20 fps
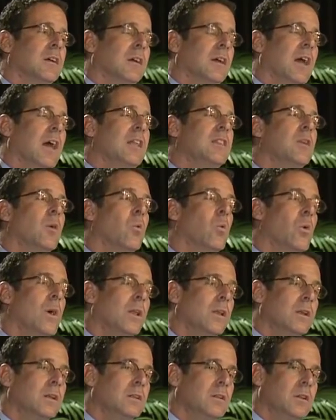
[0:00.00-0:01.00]
and the
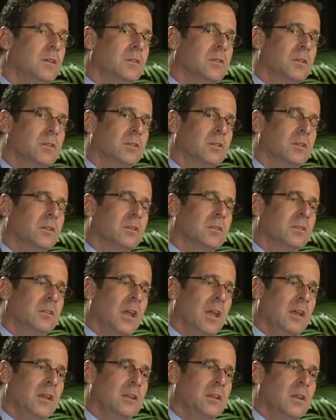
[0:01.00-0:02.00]
willingness to
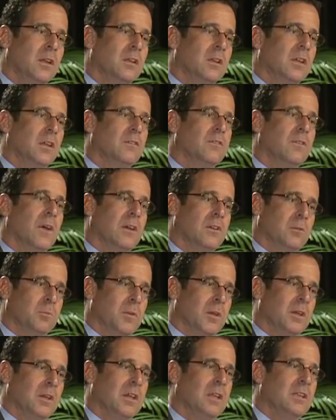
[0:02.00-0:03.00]
sustain the
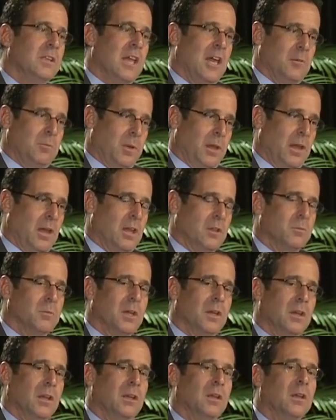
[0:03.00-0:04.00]
investment in that path,
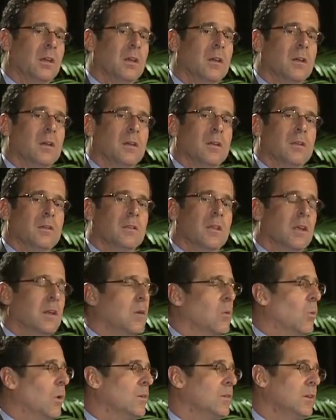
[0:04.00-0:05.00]
meaning that it
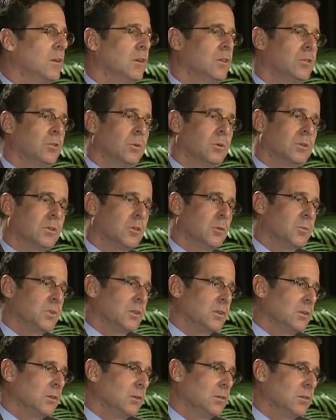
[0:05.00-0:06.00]
wasn't a short-term
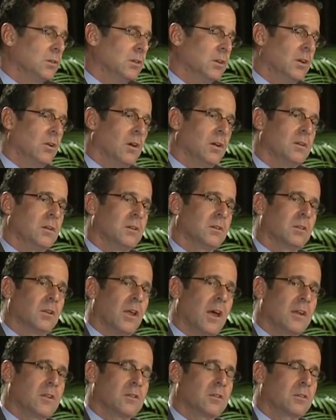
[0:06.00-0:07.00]
solution. You know, I know there's a
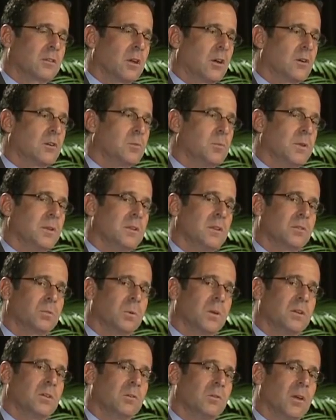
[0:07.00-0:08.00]
lot of discouragement in this
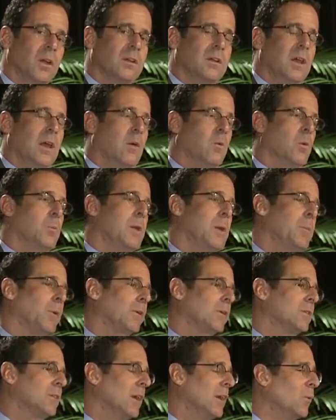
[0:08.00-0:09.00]
region right now where people
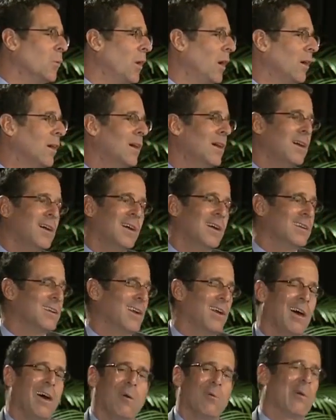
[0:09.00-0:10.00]
are saying, well, you
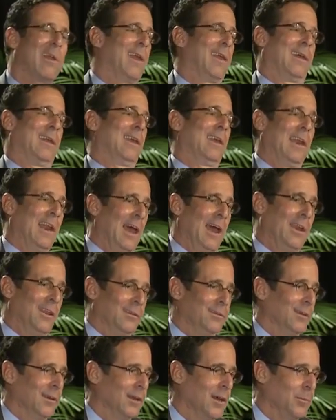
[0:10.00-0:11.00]
know, we ain't gonna get out of
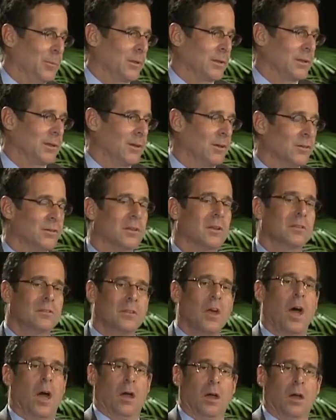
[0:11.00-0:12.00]
this in a couple of years. Duh.